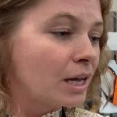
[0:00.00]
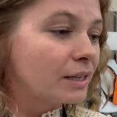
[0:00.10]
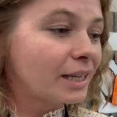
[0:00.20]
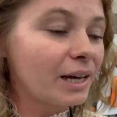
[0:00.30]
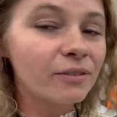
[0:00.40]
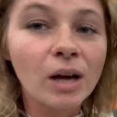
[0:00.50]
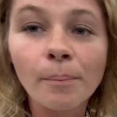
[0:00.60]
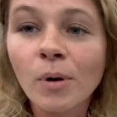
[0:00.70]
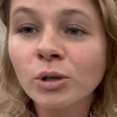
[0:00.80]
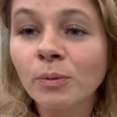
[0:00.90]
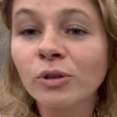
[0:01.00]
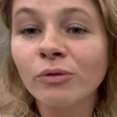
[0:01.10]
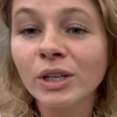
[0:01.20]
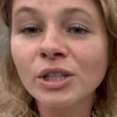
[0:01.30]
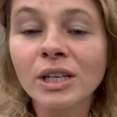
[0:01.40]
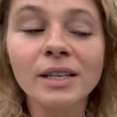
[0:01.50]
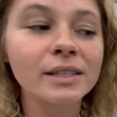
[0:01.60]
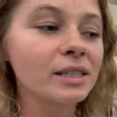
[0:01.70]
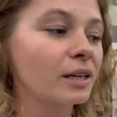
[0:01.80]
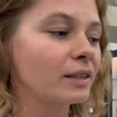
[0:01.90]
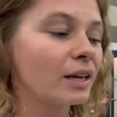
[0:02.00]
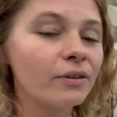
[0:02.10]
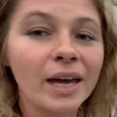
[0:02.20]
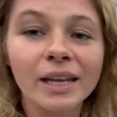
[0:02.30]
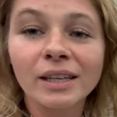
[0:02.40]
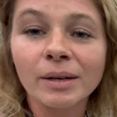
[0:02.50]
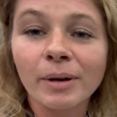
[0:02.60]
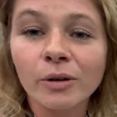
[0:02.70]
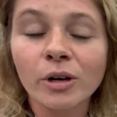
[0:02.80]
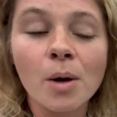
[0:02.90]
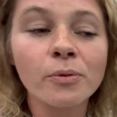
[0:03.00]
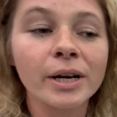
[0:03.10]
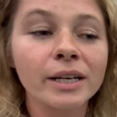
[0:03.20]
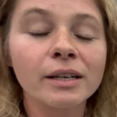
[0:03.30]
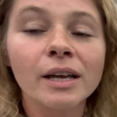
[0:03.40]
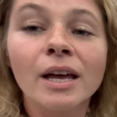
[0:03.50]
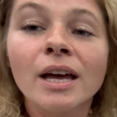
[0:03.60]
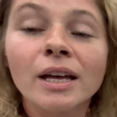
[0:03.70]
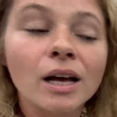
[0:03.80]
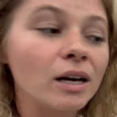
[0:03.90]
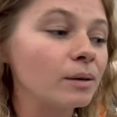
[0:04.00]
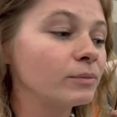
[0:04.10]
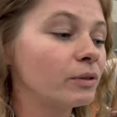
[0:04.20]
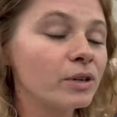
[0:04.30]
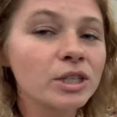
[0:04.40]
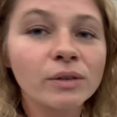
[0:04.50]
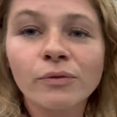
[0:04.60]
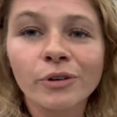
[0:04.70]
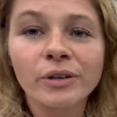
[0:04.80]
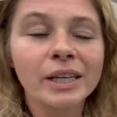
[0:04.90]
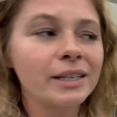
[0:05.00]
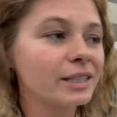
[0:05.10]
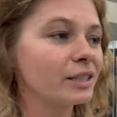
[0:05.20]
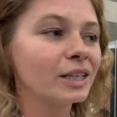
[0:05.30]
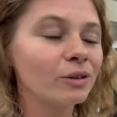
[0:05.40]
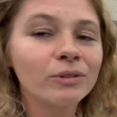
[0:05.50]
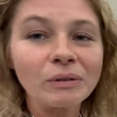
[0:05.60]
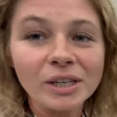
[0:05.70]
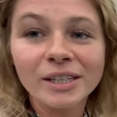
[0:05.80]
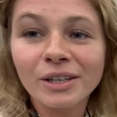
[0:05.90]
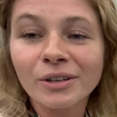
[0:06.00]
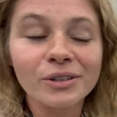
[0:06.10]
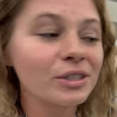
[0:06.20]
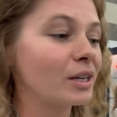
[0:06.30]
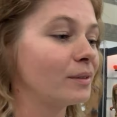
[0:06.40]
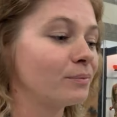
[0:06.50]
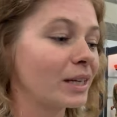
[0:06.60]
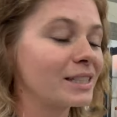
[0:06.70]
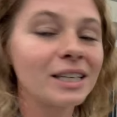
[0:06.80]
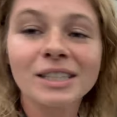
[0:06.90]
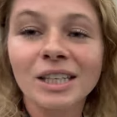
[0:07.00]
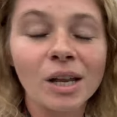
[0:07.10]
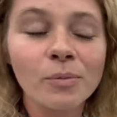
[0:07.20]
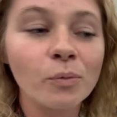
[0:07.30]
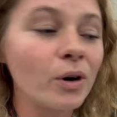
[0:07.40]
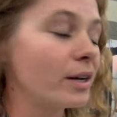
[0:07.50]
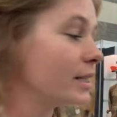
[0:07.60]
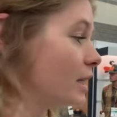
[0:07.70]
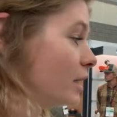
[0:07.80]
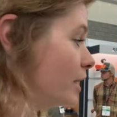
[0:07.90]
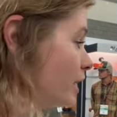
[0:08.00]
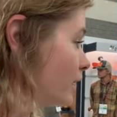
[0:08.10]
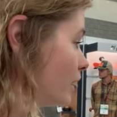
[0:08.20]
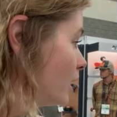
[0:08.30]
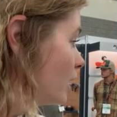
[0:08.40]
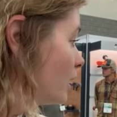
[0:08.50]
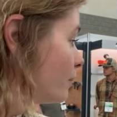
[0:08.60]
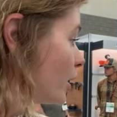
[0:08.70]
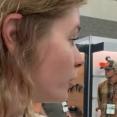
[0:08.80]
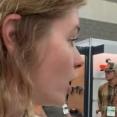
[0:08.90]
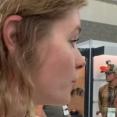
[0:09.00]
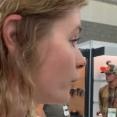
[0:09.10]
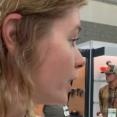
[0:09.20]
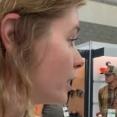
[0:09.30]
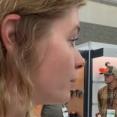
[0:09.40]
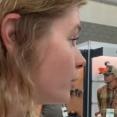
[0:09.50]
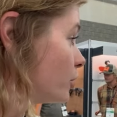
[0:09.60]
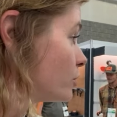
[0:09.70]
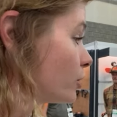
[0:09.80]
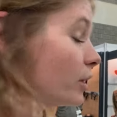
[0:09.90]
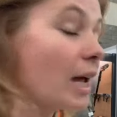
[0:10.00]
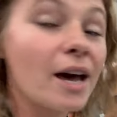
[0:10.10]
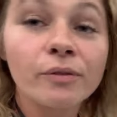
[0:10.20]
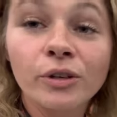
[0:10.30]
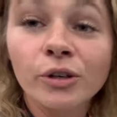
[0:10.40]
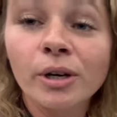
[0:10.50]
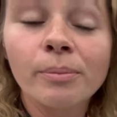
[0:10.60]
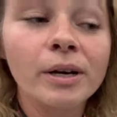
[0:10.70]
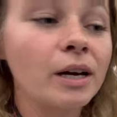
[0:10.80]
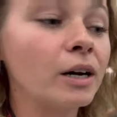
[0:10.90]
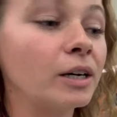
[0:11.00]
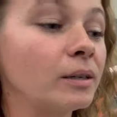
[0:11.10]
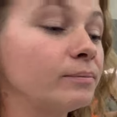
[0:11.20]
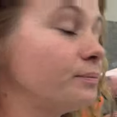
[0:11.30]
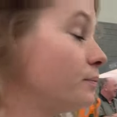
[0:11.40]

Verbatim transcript: they have uh, multiple divisions. They've had the battery operated um, division for, I think he said 10 to 15 years. Like he says the number one is the leading battery operated producer out of Europe. Um,